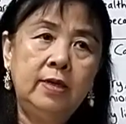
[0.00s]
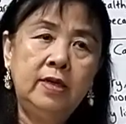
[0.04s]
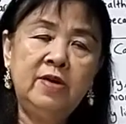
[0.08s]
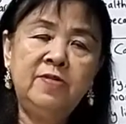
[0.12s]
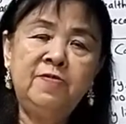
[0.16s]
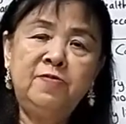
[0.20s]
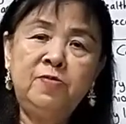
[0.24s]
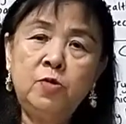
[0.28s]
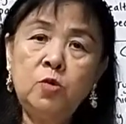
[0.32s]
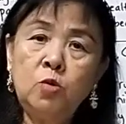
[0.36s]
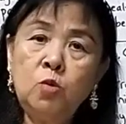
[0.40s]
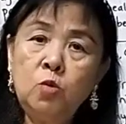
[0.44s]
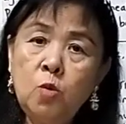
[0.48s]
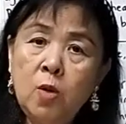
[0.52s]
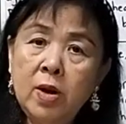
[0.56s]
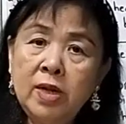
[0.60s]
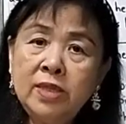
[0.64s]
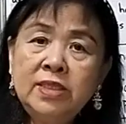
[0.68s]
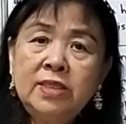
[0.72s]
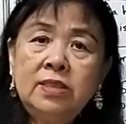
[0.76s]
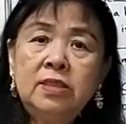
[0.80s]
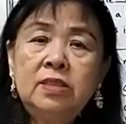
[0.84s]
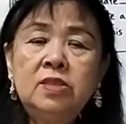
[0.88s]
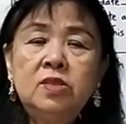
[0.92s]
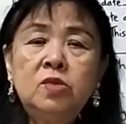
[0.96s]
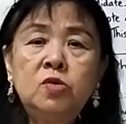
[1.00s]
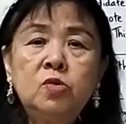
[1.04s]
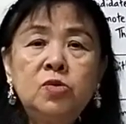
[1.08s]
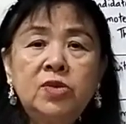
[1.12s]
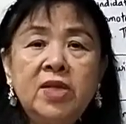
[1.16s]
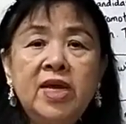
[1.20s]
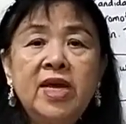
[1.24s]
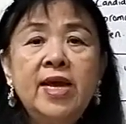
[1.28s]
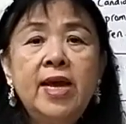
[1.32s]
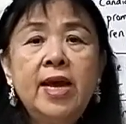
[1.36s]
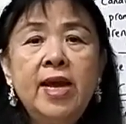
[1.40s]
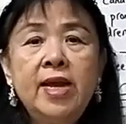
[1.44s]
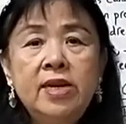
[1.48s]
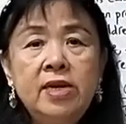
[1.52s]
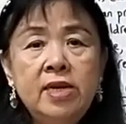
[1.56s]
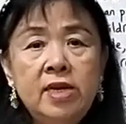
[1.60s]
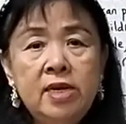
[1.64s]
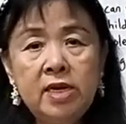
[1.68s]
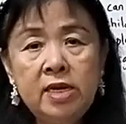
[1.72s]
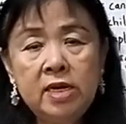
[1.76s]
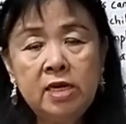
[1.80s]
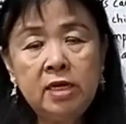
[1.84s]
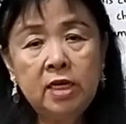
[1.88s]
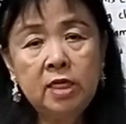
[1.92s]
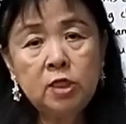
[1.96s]
if you want to take
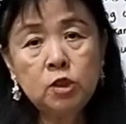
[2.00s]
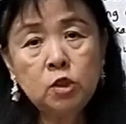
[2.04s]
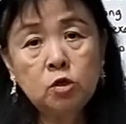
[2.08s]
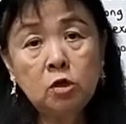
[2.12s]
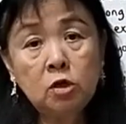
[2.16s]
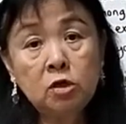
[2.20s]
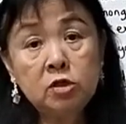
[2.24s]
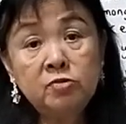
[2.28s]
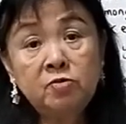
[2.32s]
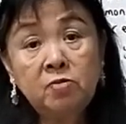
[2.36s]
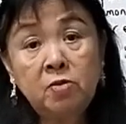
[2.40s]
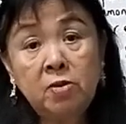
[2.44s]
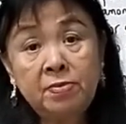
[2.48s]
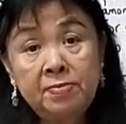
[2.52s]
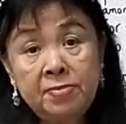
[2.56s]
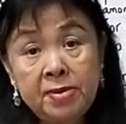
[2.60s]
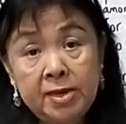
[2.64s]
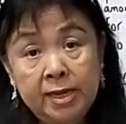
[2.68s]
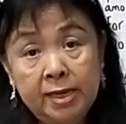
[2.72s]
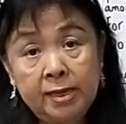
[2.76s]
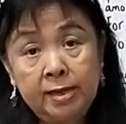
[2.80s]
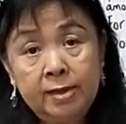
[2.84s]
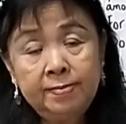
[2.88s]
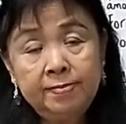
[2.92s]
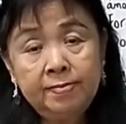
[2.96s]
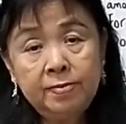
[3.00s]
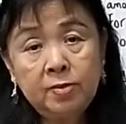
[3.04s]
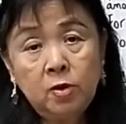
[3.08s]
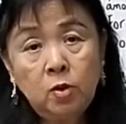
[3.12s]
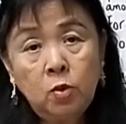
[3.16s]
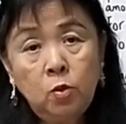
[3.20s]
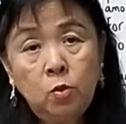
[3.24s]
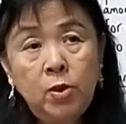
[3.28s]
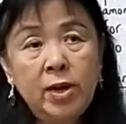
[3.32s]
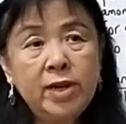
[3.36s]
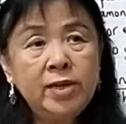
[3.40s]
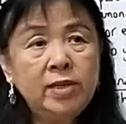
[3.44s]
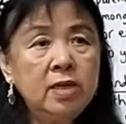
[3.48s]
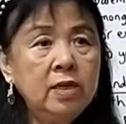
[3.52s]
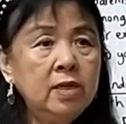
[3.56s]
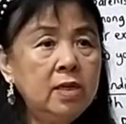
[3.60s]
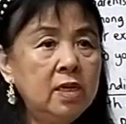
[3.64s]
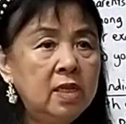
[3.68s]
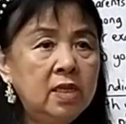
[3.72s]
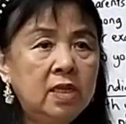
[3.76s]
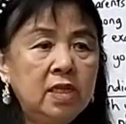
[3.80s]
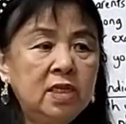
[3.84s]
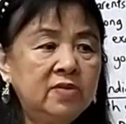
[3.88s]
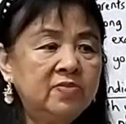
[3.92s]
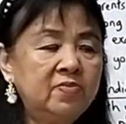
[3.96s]
any English course from me, whether
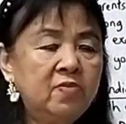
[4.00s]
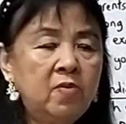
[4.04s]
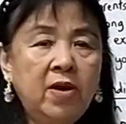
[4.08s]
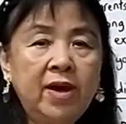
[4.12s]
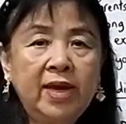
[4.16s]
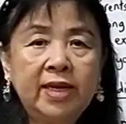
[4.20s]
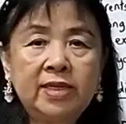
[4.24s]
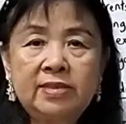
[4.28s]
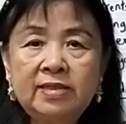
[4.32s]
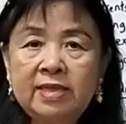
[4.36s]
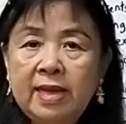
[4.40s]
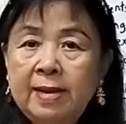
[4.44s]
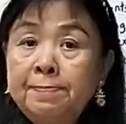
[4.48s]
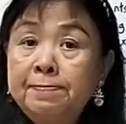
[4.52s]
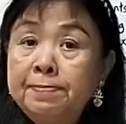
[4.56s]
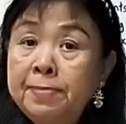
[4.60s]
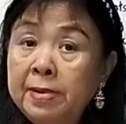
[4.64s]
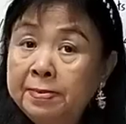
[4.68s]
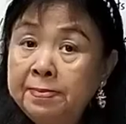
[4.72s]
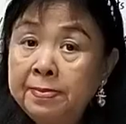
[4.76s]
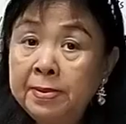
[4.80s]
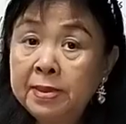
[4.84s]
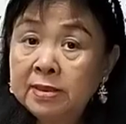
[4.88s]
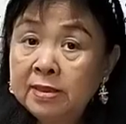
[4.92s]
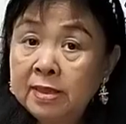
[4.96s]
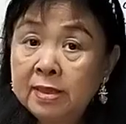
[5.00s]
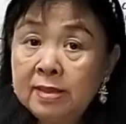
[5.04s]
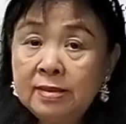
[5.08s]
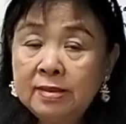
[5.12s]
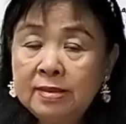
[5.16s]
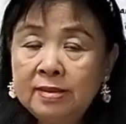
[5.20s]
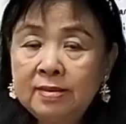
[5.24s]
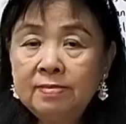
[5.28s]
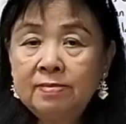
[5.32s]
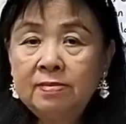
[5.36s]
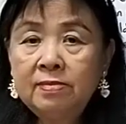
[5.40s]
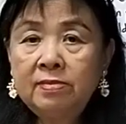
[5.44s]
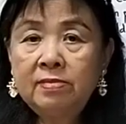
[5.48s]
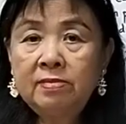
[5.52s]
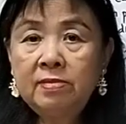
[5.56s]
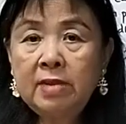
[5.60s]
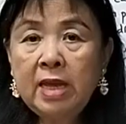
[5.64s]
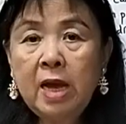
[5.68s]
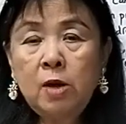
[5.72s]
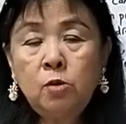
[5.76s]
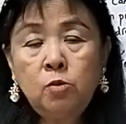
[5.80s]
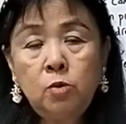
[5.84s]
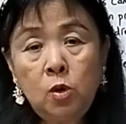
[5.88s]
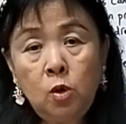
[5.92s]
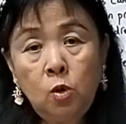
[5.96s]
it is for exam purposes,
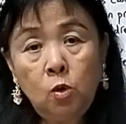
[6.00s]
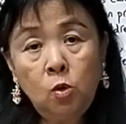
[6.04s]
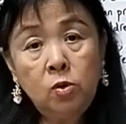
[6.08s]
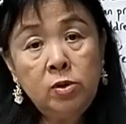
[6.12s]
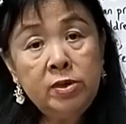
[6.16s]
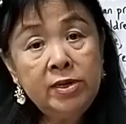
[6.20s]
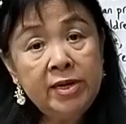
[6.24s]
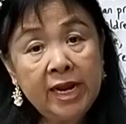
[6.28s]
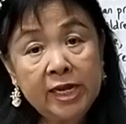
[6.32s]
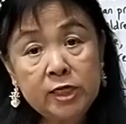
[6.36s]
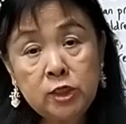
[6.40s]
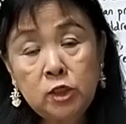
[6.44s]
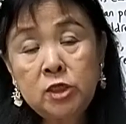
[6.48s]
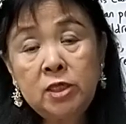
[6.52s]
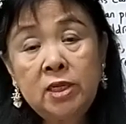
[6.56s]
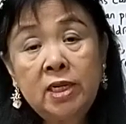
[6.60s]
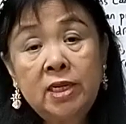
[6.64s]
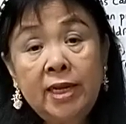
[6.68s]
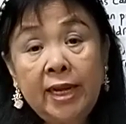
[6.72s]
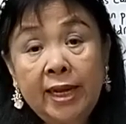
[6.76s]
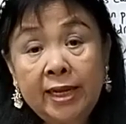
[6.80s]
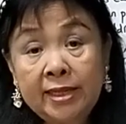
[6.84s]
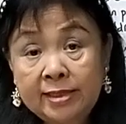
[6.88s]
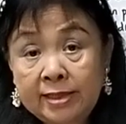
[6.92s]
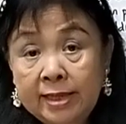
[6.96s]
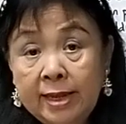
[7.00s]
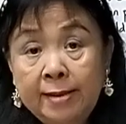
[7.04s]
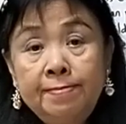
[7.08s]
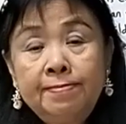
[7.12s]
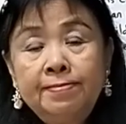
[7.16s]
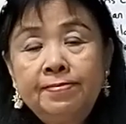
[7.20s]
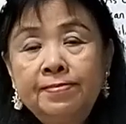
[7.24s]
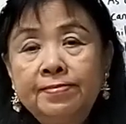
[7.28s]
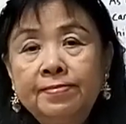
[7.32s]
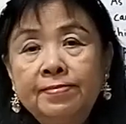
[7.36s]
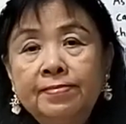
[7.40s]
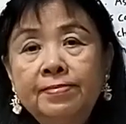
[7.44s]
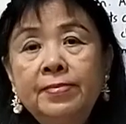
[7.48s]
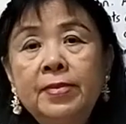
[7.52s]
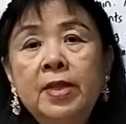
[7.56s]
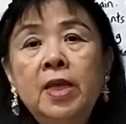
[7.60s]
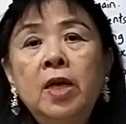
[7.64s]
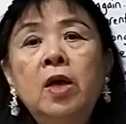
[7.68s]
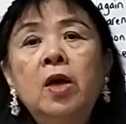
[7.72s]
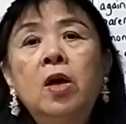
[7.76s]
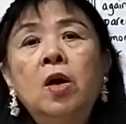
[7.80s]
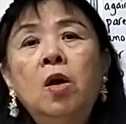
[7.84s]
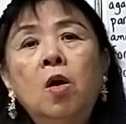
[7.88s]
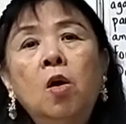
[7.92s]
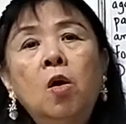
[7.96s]
our own national exam,
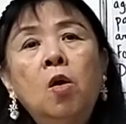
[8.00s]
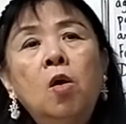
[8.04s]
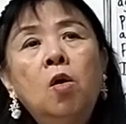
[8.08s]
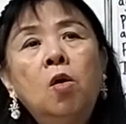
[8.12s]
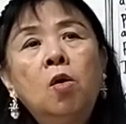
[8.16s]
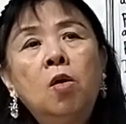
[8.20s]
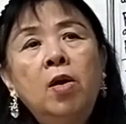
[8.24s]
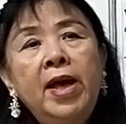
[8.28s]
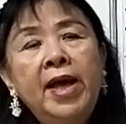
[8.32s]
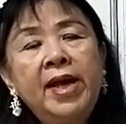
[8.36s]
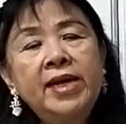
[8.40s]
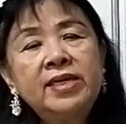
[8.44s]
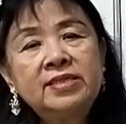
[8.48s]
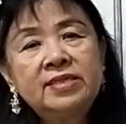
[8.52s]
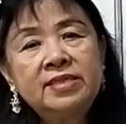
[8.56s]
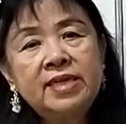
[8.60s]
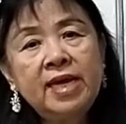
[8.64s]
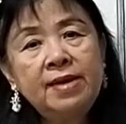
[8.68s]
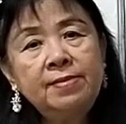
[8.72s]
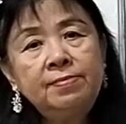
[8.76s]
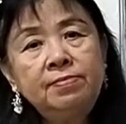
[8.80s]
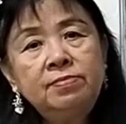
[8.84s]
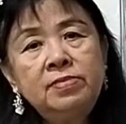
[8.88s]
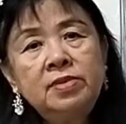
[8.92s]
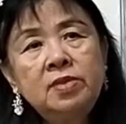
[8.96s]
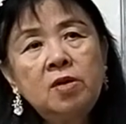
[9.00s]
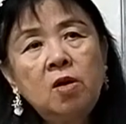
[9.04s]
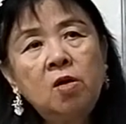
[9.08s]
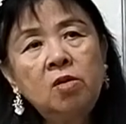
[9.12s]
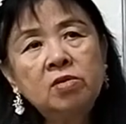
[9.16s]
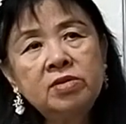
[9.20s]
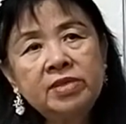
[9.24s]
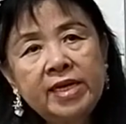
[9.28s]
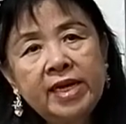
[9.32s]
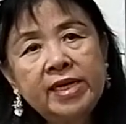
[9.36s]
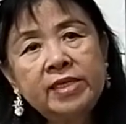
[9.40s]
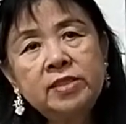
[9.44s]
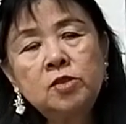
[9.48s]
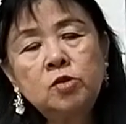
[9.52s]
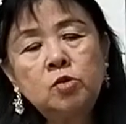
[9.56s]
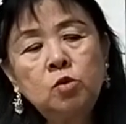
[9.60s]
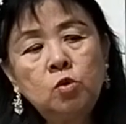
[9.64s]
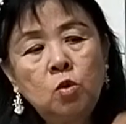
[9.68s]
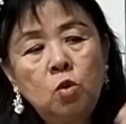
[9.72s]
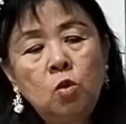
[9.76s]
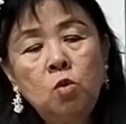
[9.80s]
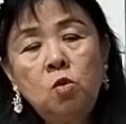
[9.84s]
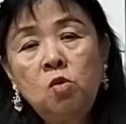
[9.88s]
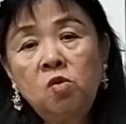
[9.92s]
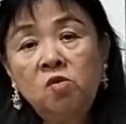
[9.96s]
or exams or tests to
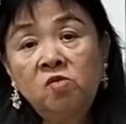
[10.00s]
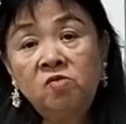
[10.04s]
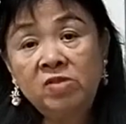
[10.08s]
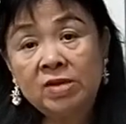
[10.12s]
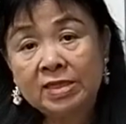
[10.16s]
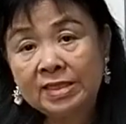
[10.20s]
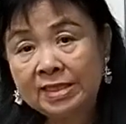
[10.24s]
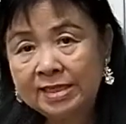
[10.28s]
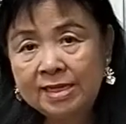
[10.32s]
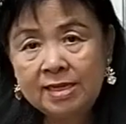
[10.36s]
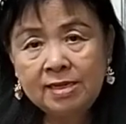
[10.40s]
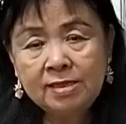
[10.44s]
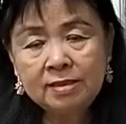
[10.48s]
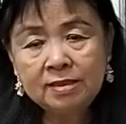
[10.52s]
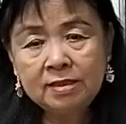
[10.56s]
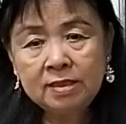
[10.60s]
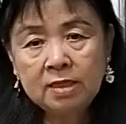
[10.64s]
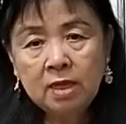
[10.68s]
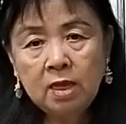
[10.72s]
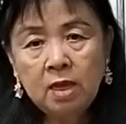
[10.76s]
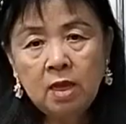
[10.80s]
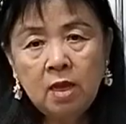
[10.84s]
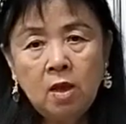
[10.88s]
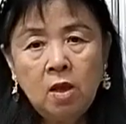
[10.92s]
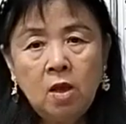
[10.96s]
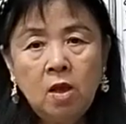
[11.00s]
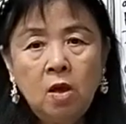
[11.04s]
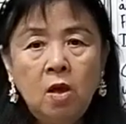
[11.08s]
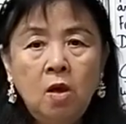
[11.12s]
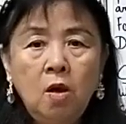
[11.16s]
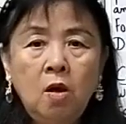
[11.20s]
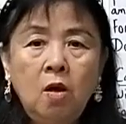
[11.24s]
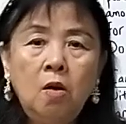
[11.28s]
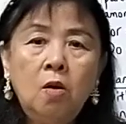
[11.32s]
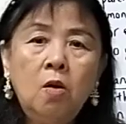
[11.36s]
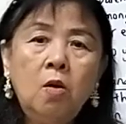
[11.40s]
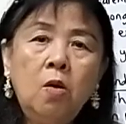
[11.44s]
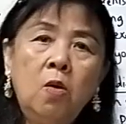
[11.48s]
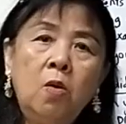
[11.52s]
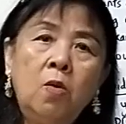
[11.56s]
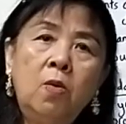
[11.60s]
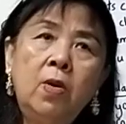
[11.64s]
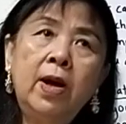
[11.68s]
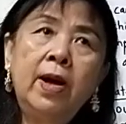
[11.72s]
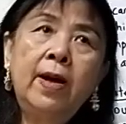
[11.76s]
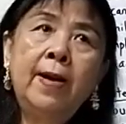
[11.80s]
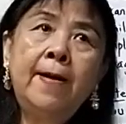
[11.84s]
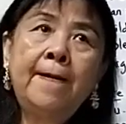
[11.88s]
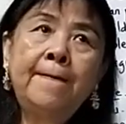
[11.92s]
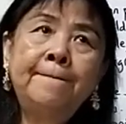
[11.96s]
go overseas,
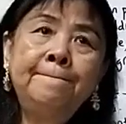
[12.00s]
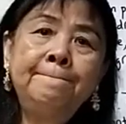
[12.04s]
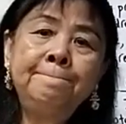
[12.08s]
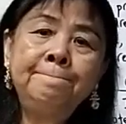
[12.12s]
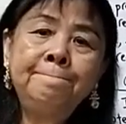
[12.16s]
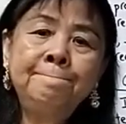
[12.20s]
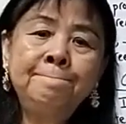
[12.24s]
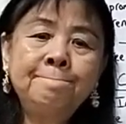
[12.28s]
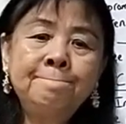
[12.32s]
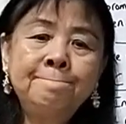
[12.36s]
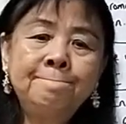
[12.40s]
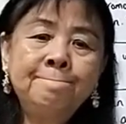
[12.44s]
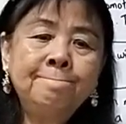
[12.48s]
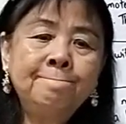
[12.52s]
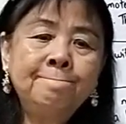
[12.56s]
or